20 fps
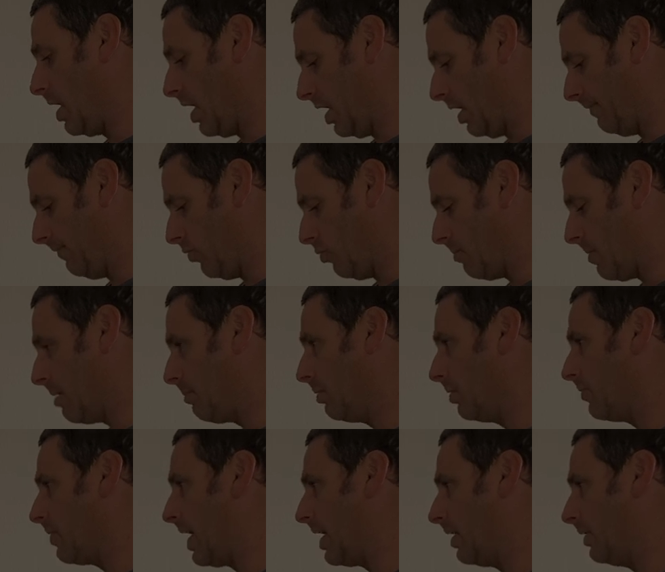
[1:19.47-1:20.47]
and if you
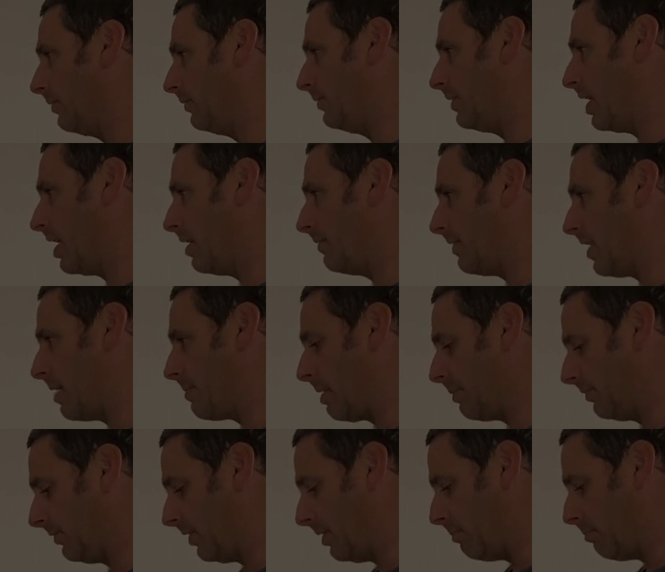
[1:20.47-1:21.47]
remember, that is dev
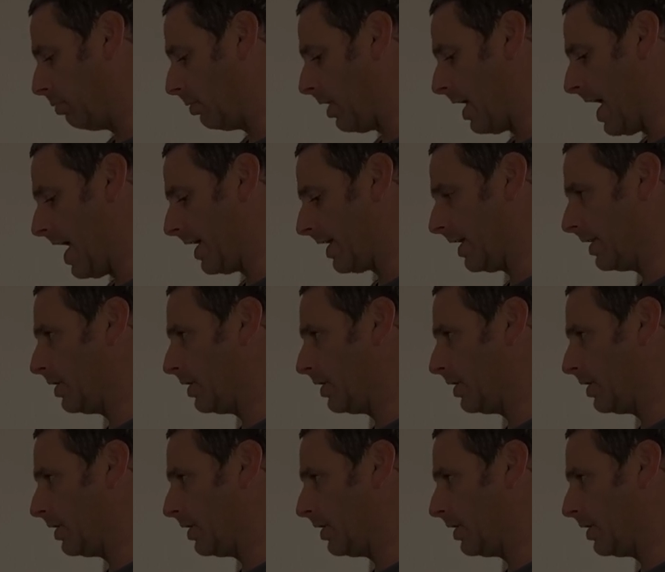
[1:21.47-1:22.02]
mmc block,